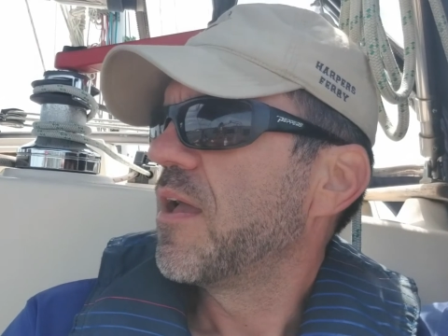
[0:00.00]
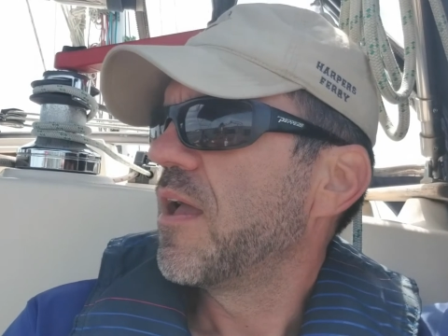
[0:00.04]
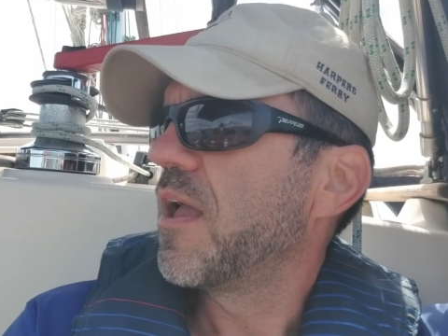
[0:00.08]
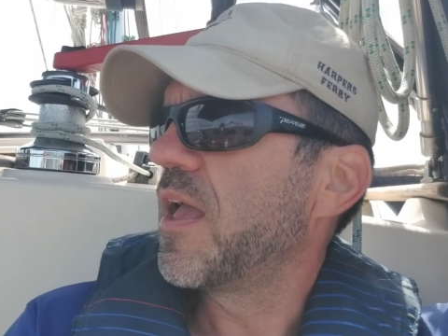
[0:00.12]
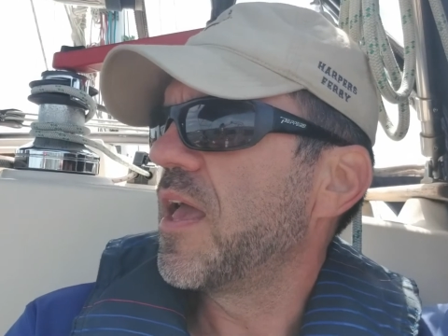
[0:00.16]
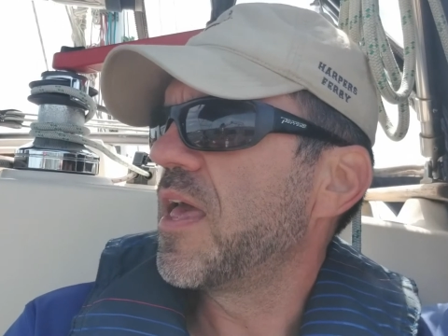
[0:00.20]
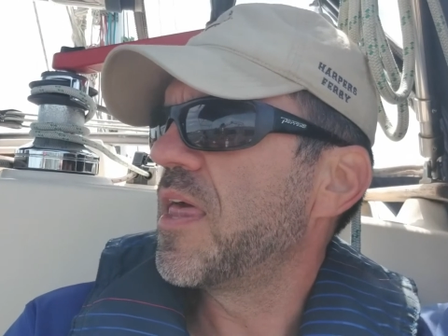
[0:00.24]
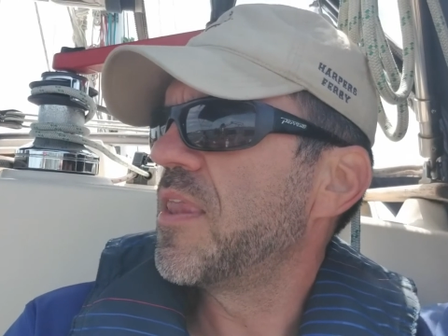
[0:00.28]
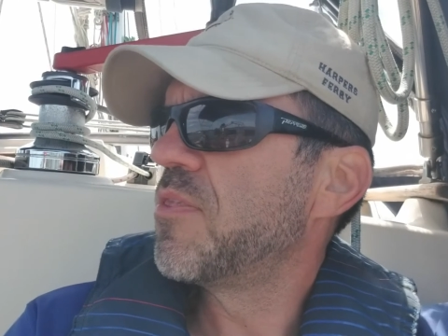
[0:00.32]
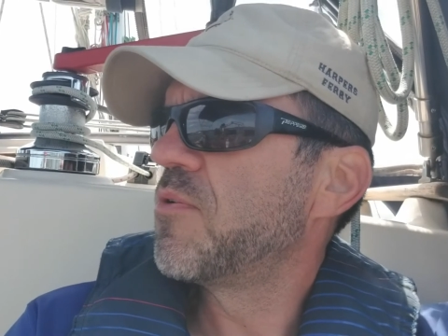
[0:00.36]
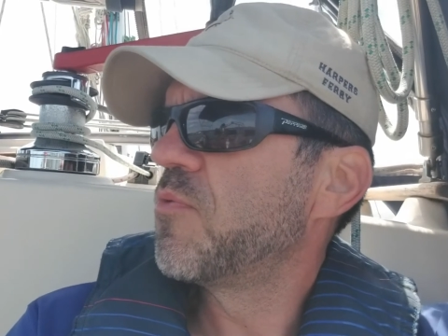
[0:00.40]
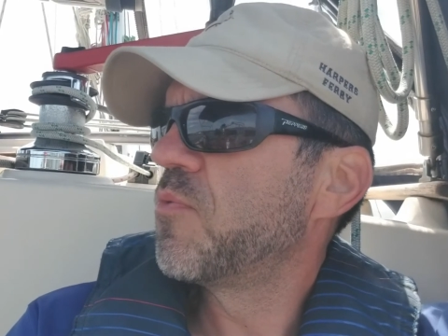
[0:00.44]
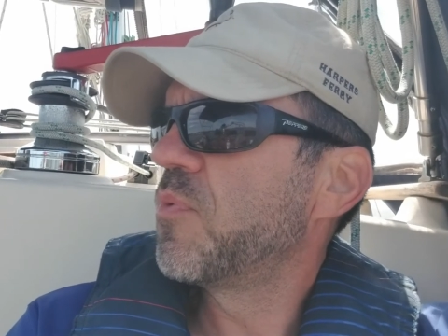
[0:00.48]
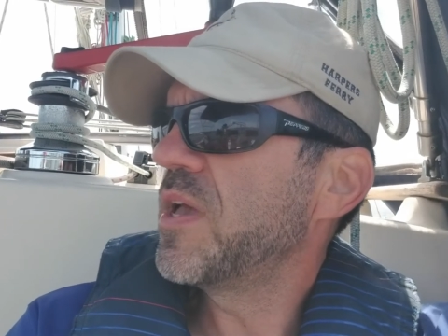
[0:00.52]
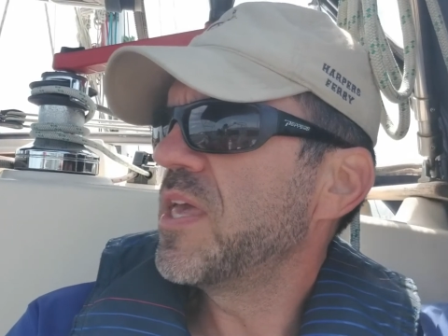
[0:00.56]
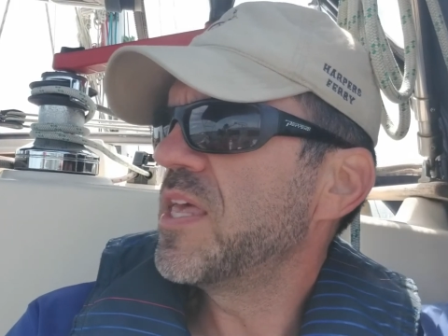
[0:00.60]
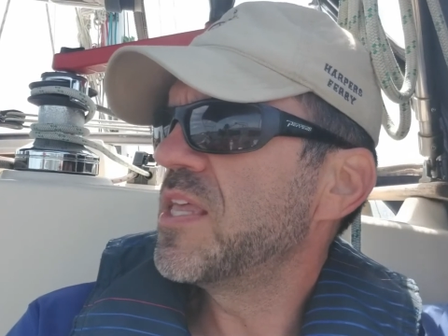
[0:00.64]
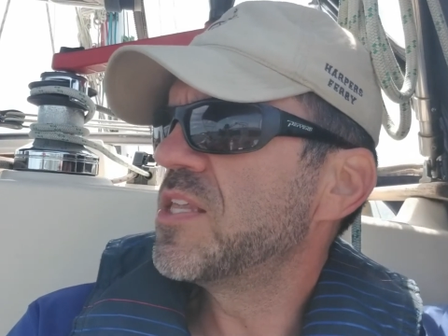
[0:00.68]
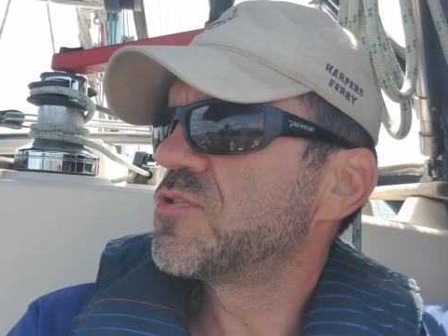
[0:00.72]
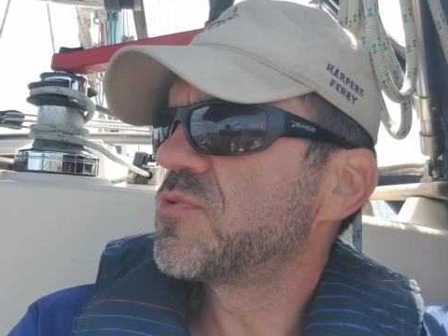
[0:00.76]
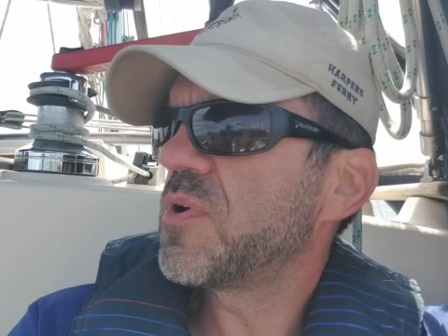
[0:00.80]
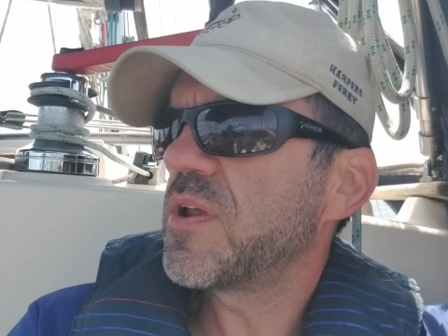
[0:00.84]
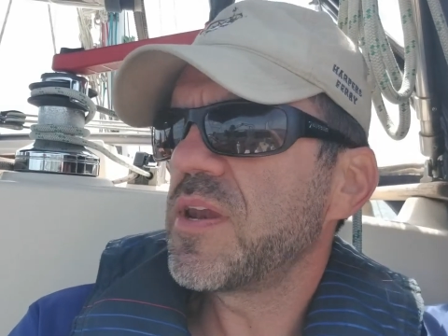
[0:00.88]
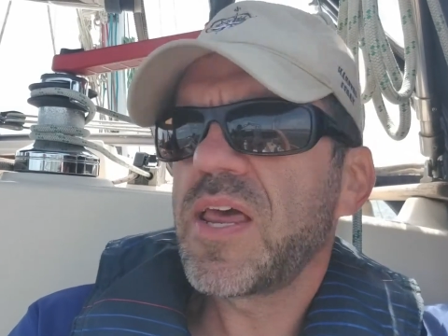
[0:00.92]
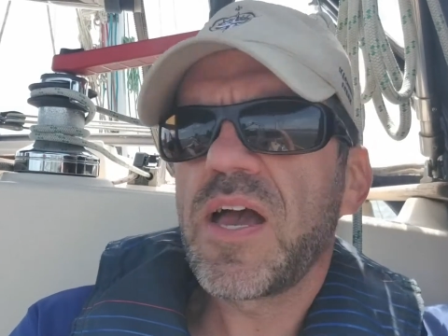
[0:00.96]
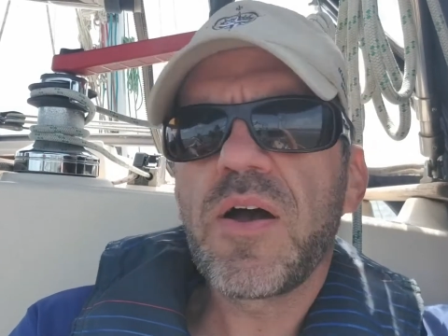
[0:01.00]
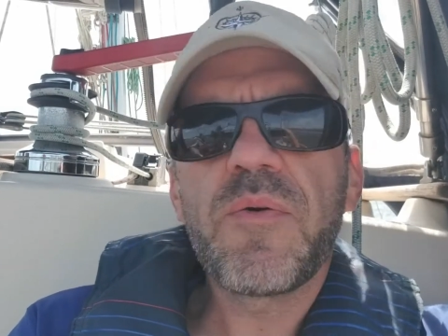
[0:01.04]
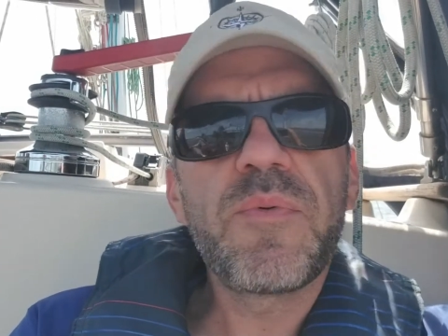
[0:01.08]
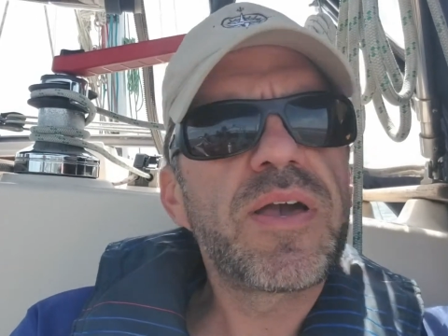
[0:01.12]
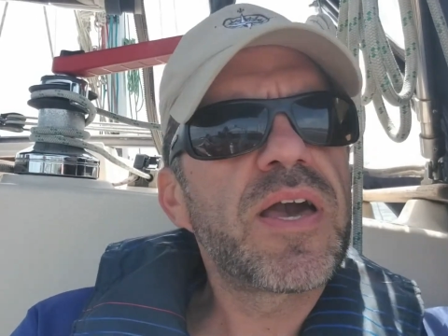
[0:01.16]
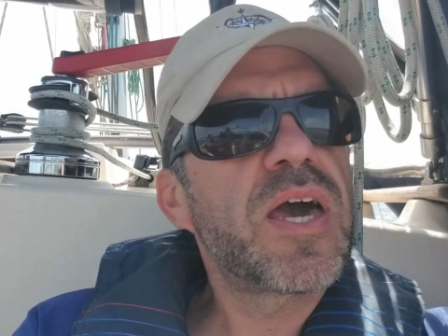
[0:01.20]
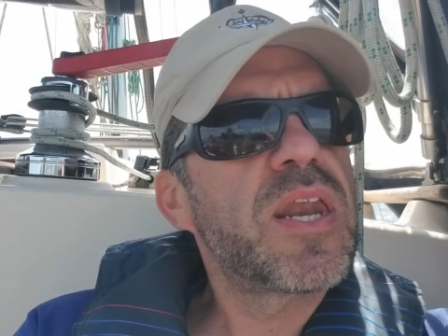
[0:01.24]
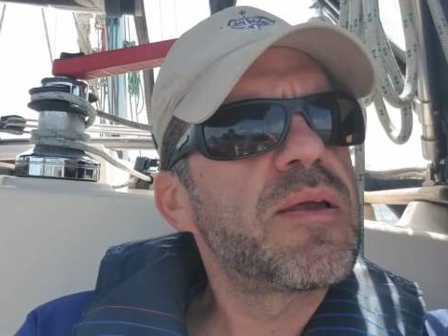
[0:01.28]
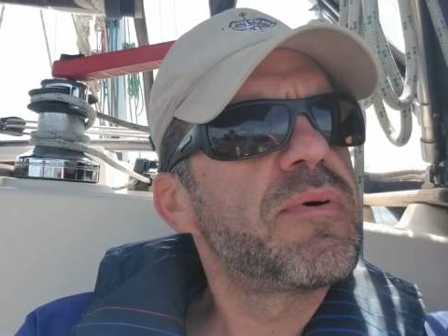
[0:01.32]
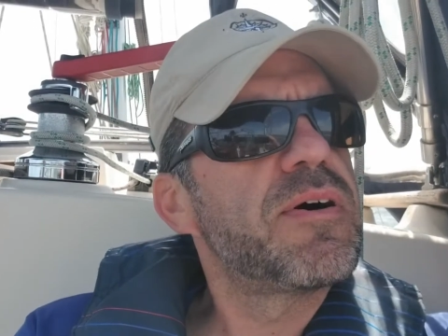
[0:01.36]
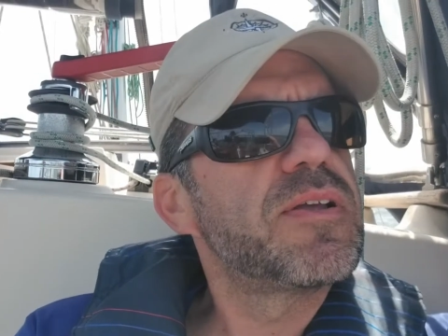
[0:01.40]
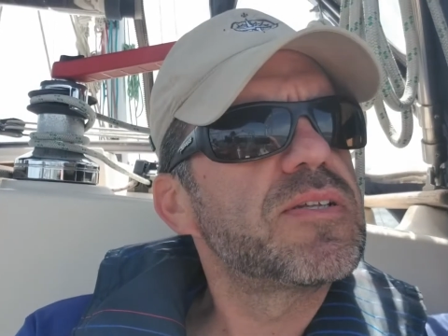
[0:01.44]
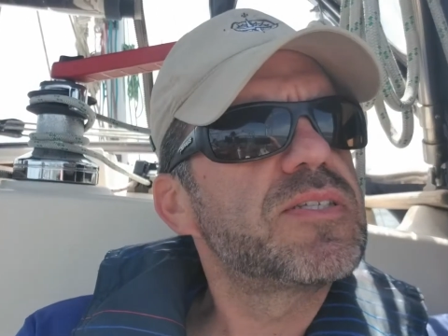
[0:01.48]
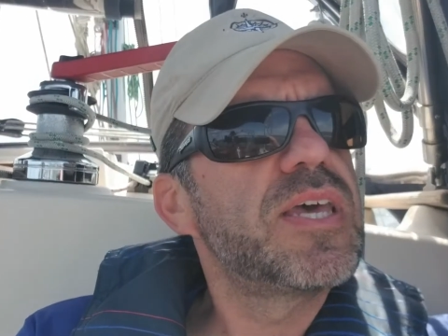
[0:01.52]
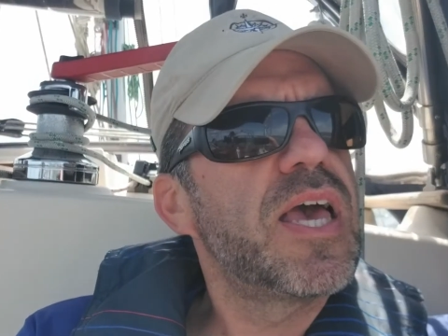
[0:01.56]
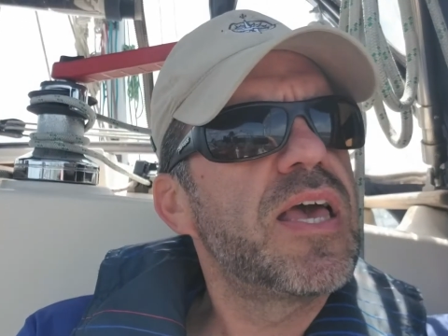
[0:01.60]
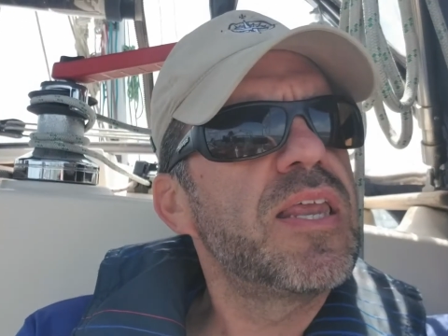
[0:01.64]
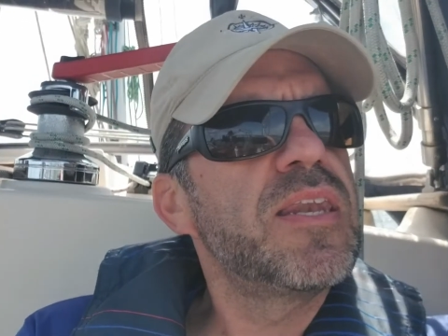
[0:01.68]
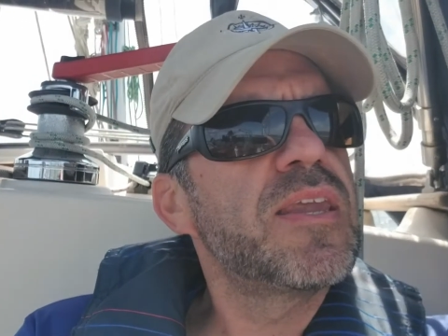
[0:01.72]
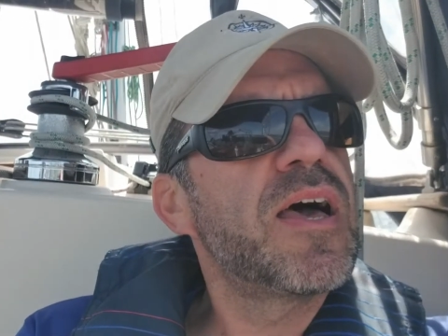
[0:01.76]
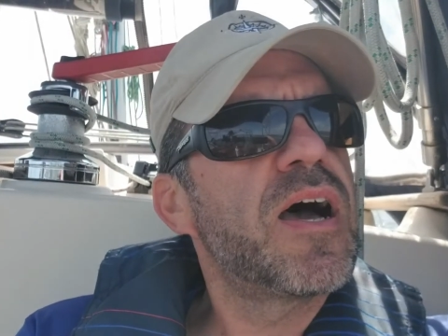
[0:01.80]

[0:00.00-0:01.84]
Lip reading: And the winds right now, we got about 10